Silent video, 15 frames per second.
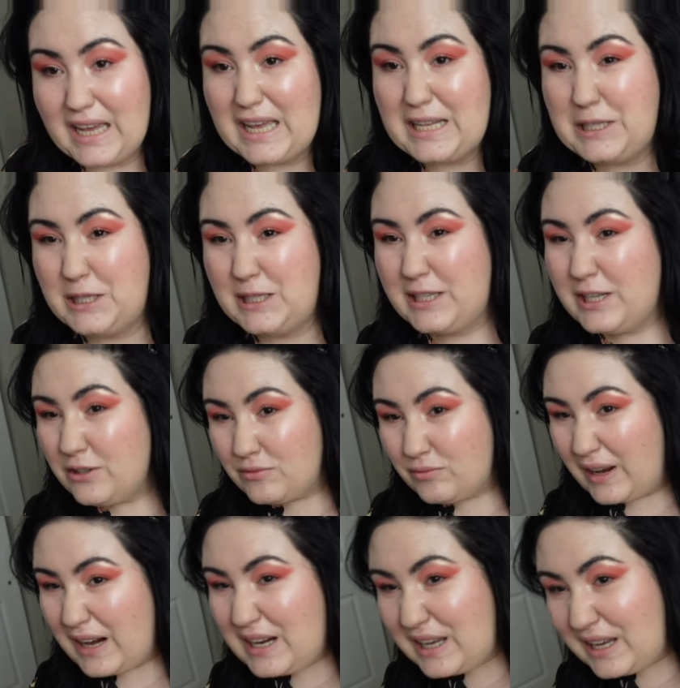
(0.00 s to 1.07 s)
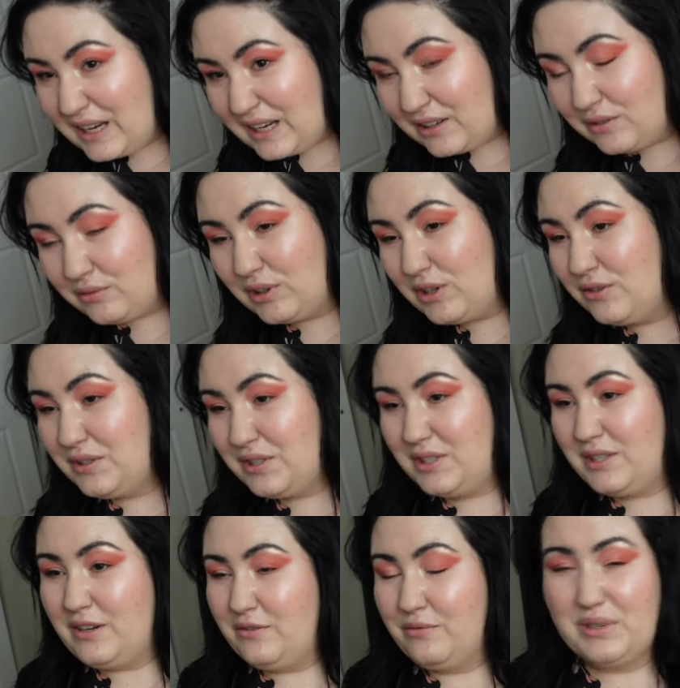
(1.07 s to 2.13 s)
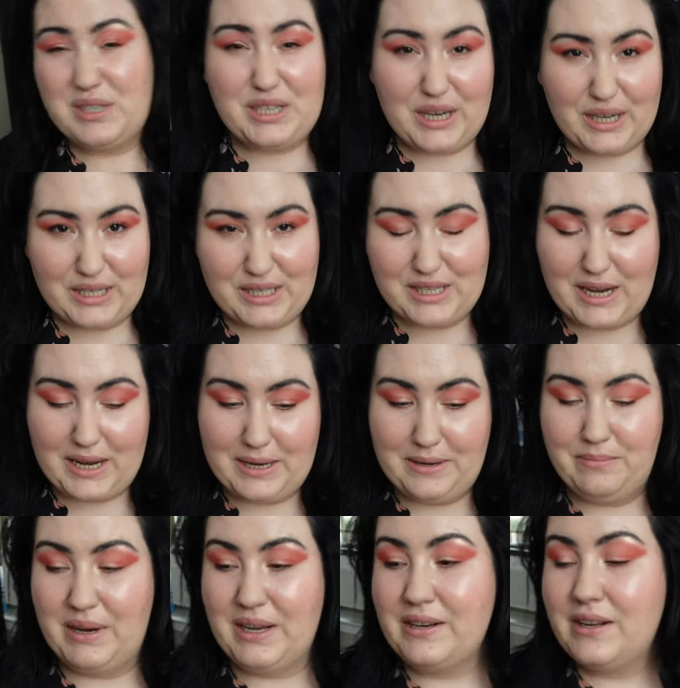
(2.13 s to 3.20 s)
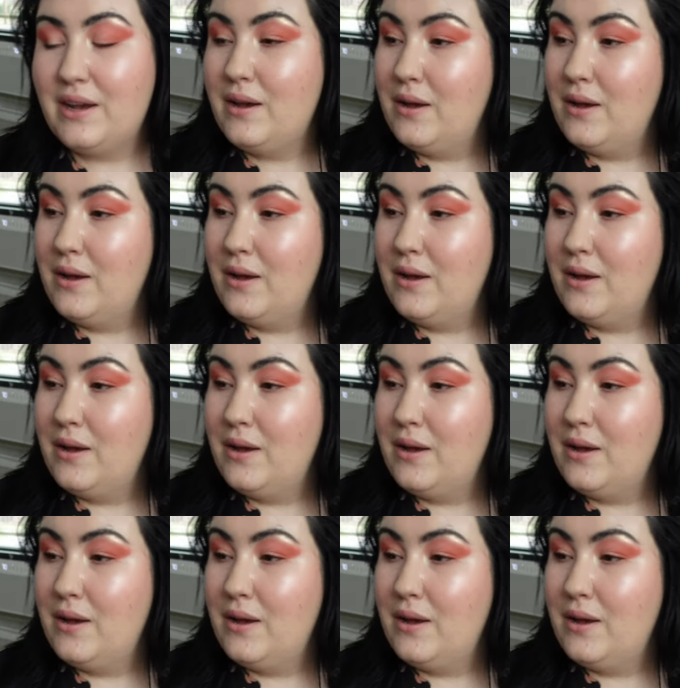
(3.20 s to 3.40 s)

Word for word: It's still raining and gross, so we're stuck inside, but